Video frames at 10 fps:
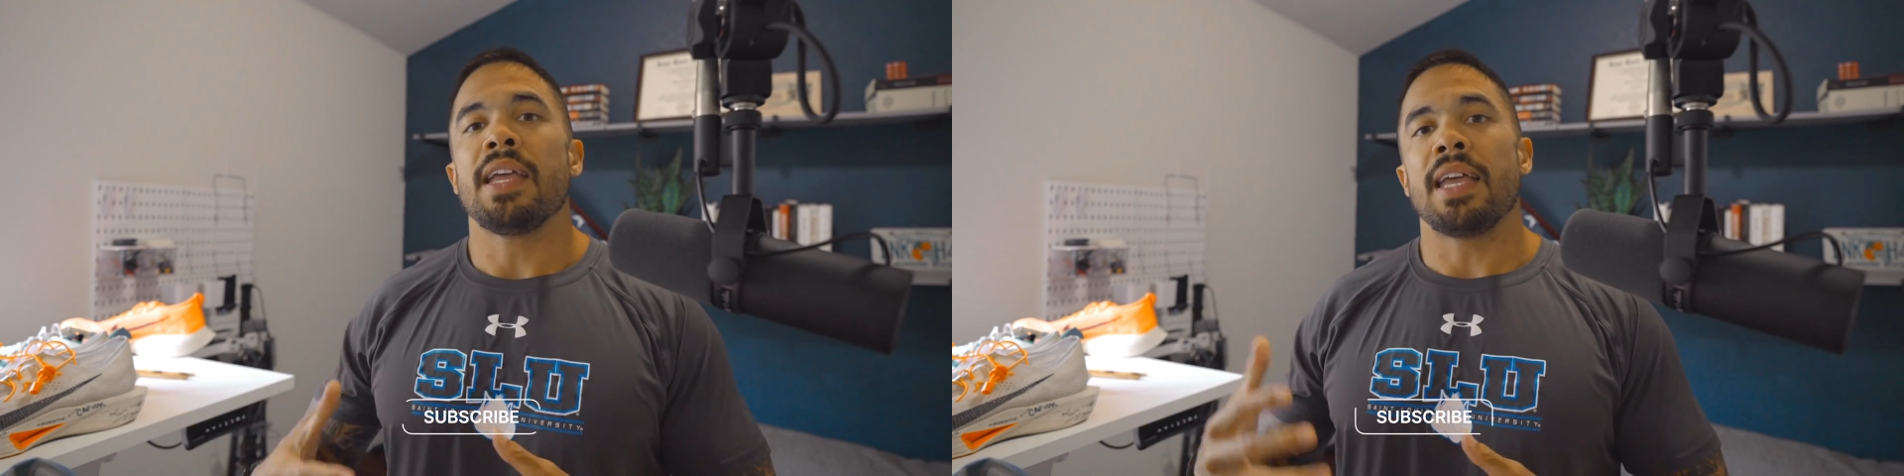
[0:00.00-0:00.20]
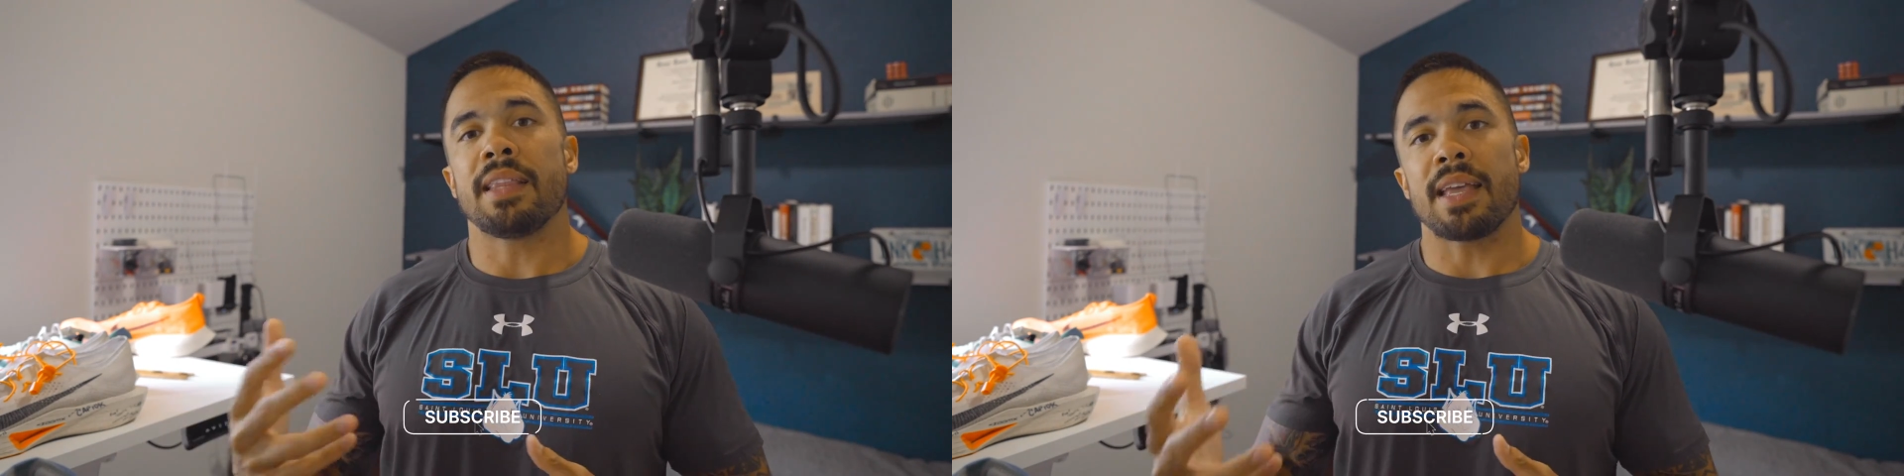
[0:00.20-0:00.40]

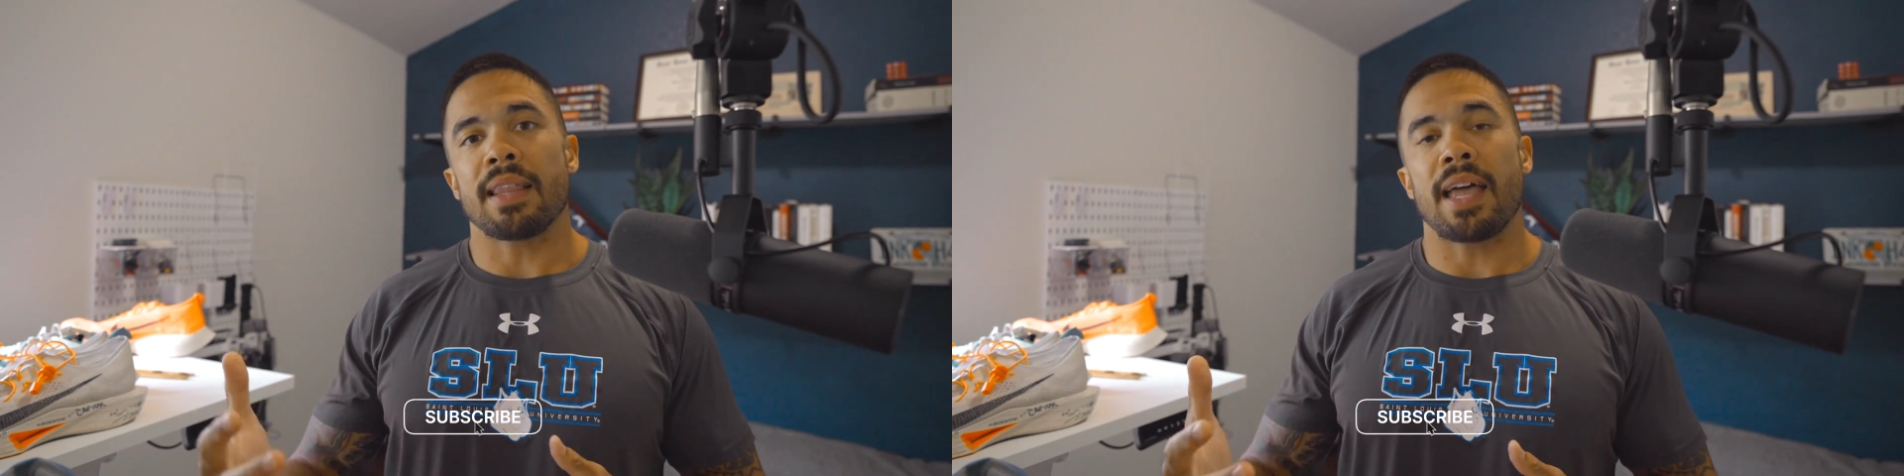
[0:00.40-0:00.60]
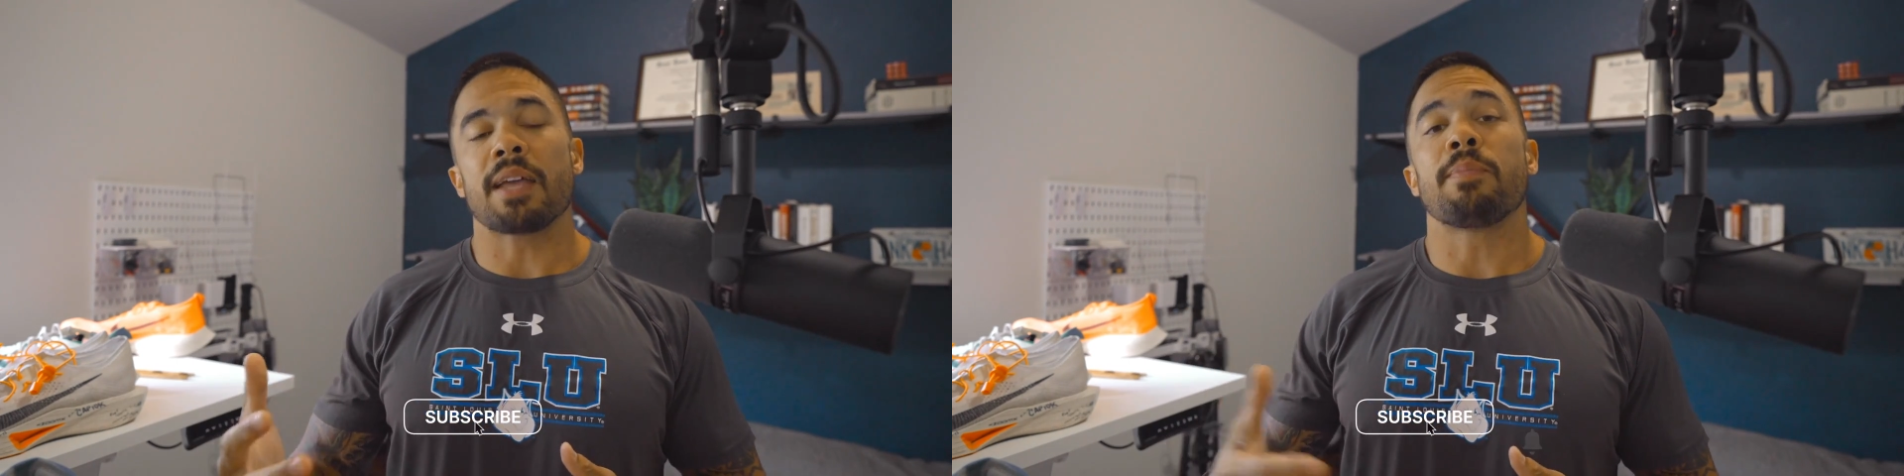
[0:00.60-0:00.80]
hit that
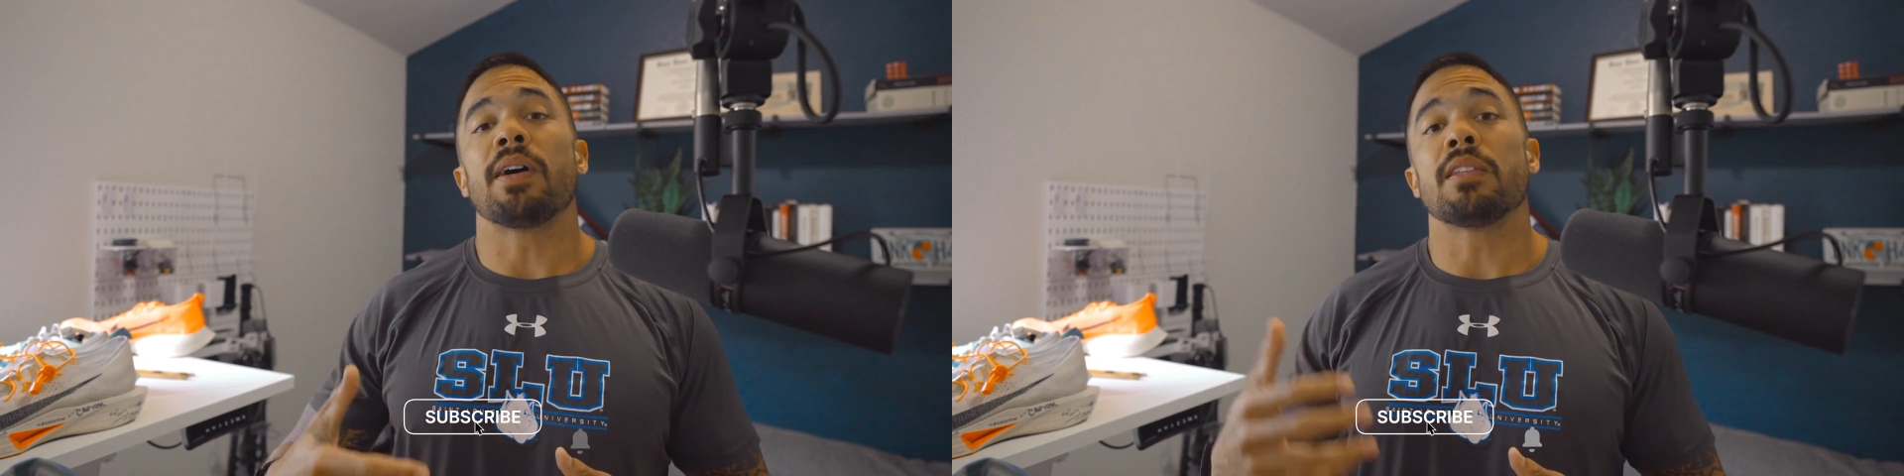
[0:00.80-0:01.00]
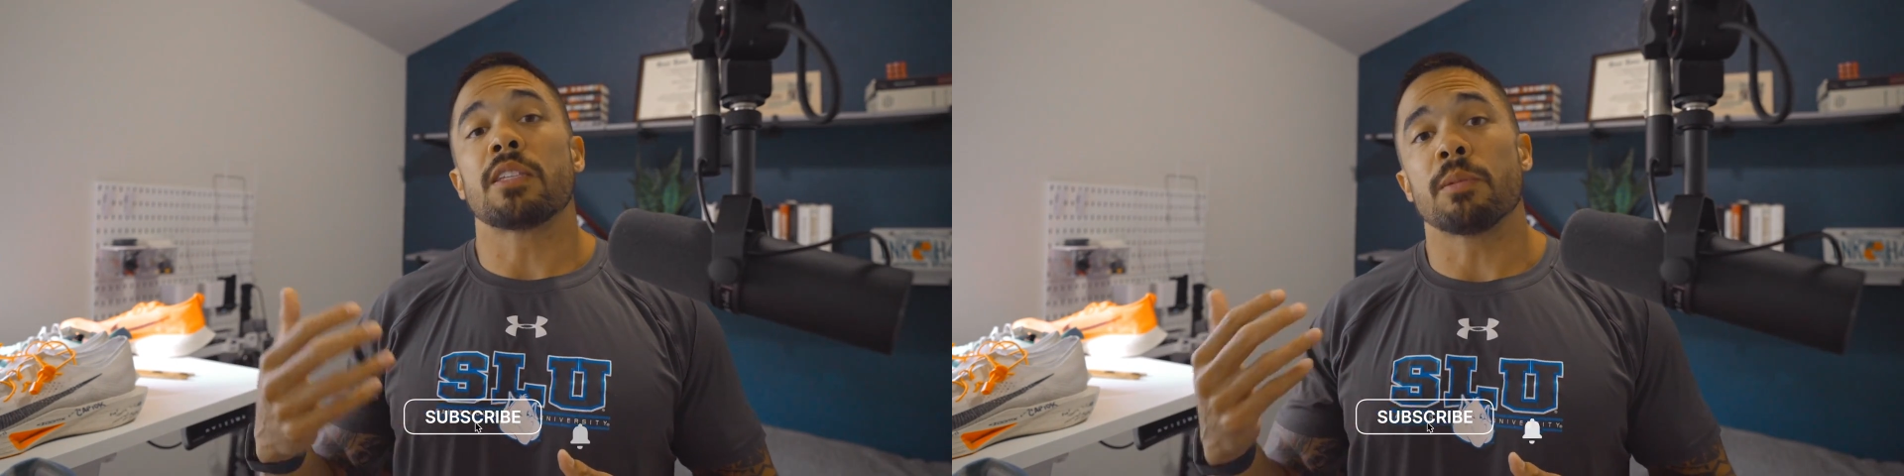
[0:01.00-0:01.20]
like
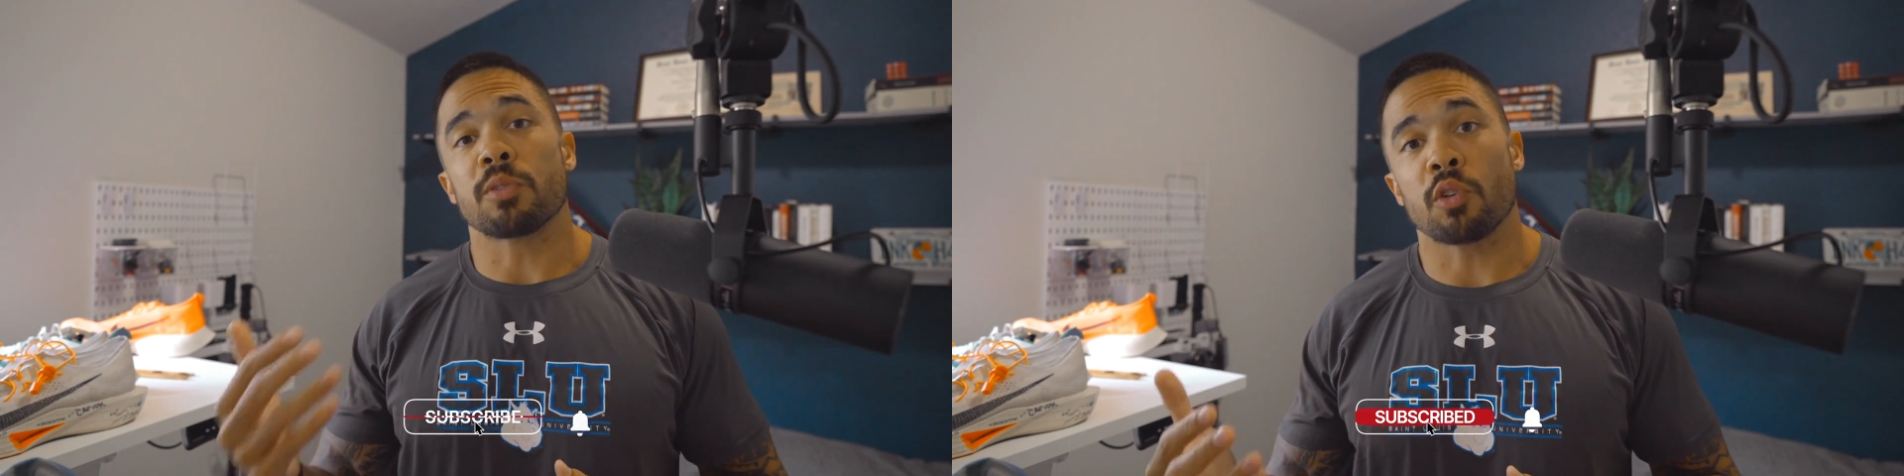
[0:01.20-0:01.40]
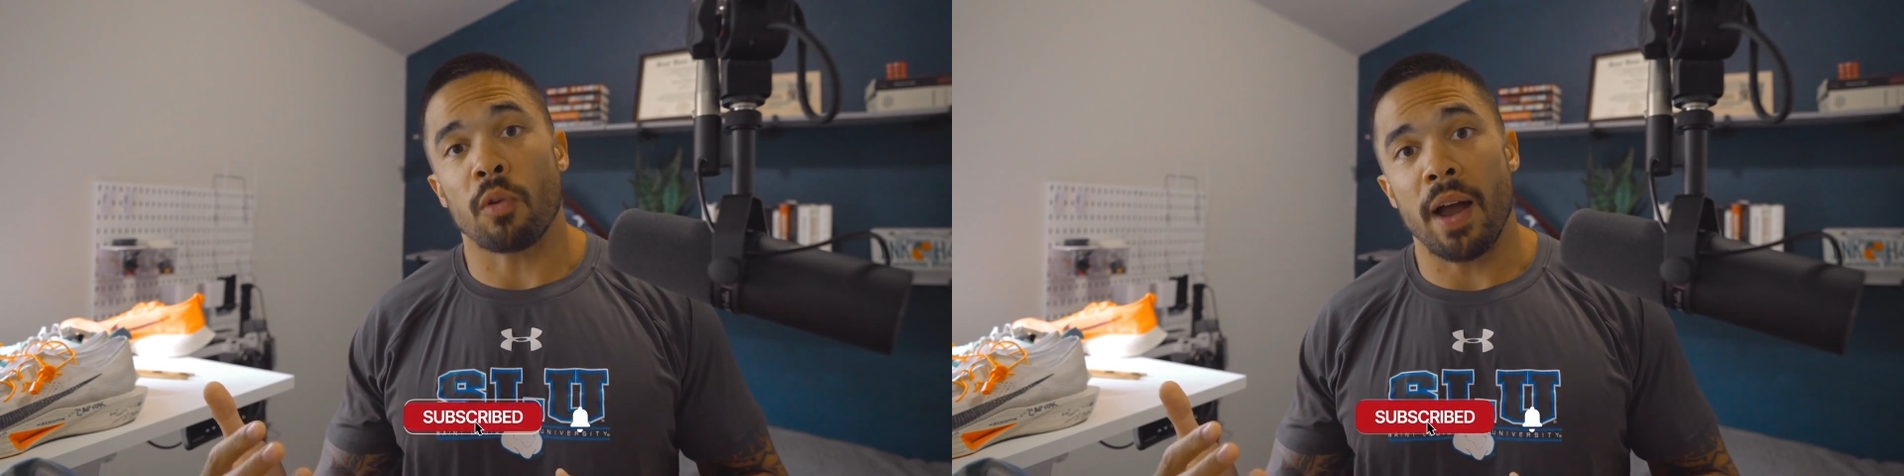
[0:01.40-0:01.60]
button,
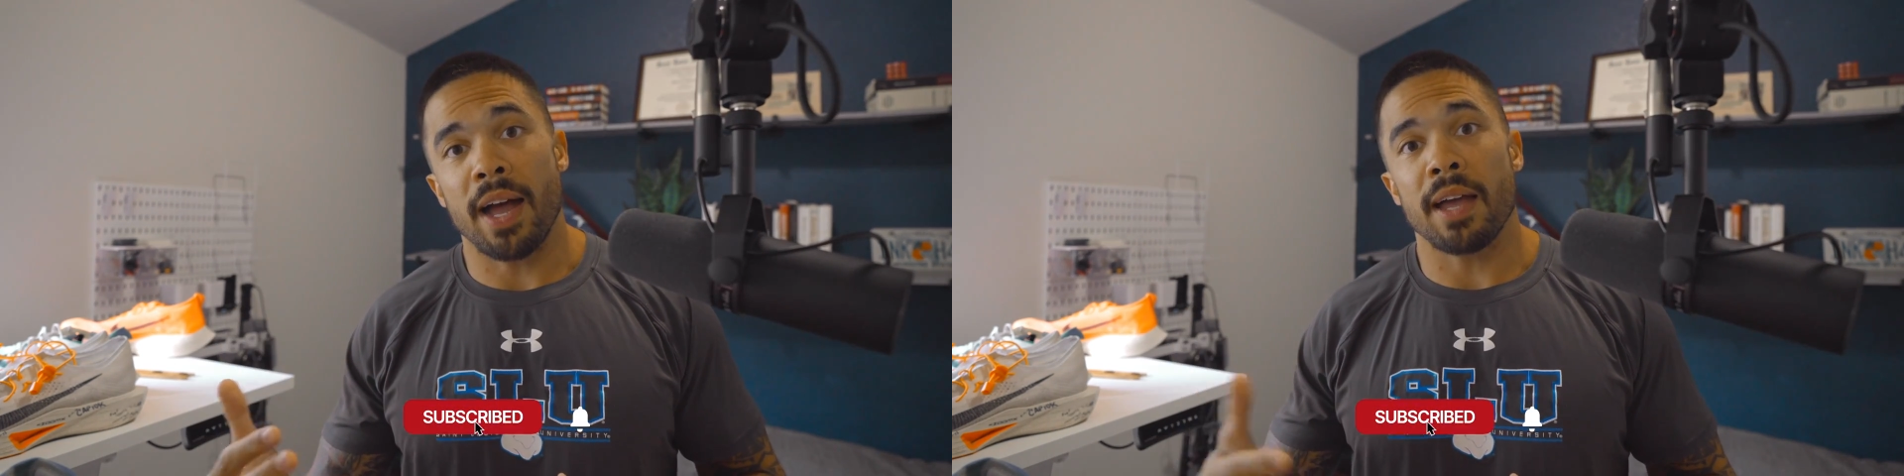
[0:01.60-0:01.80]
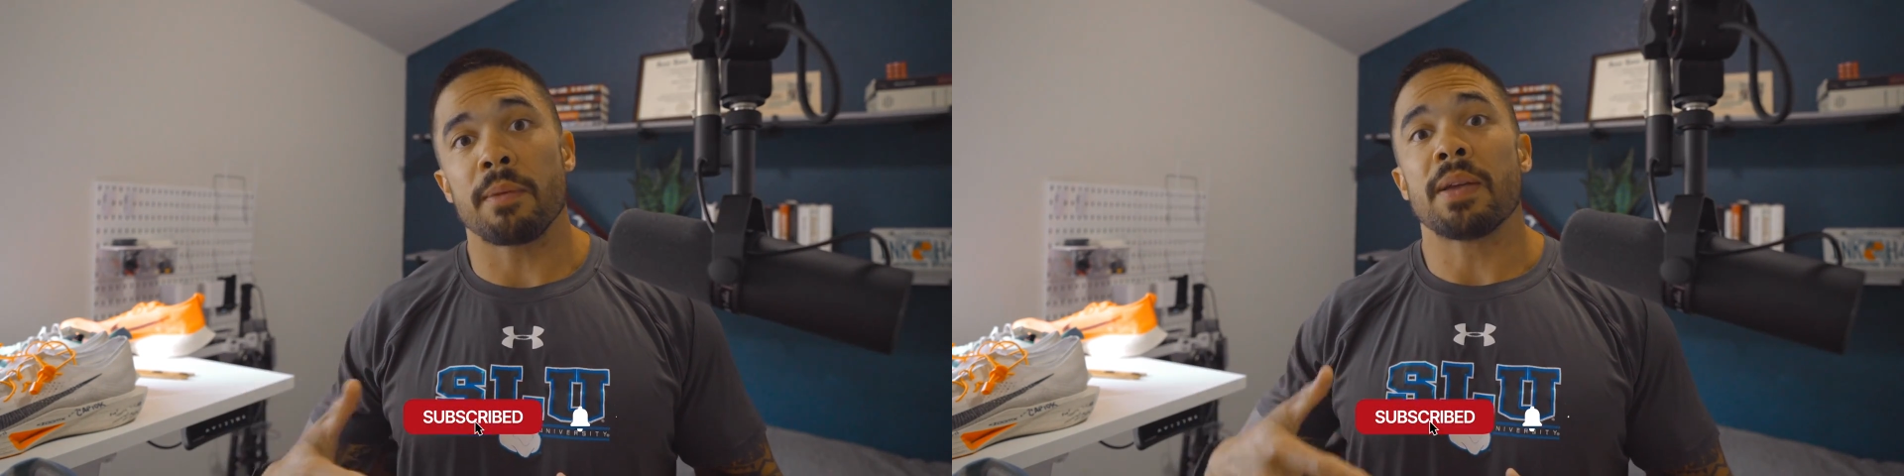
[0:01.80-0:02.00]

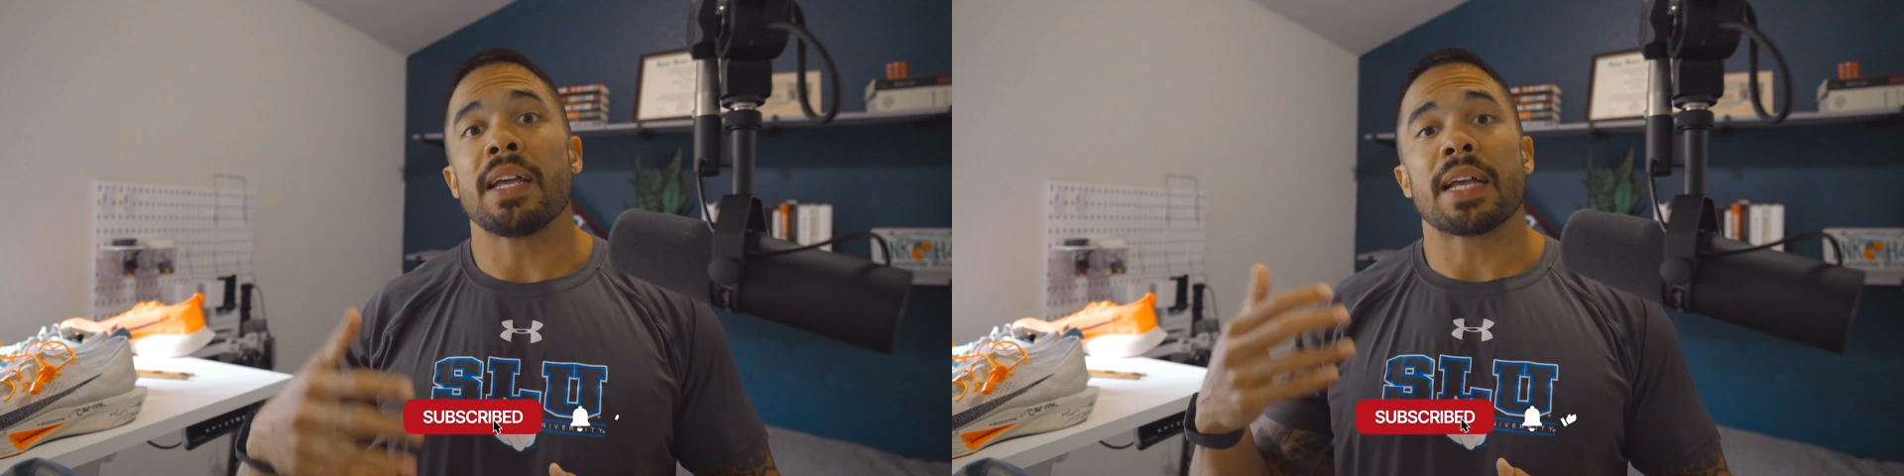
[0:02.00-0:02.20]
subscribe,